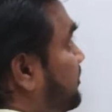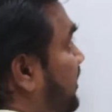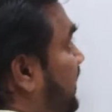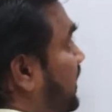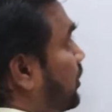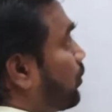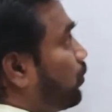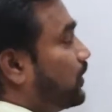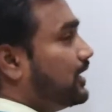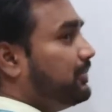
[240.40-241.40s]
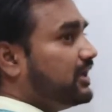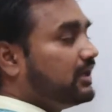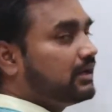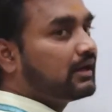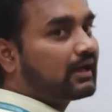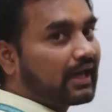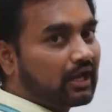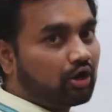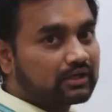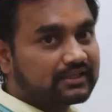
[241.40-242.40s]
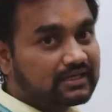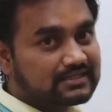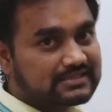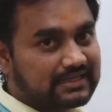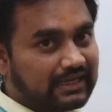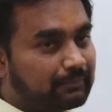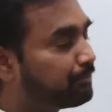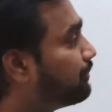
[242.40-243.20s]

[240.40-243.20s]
ray will be along the same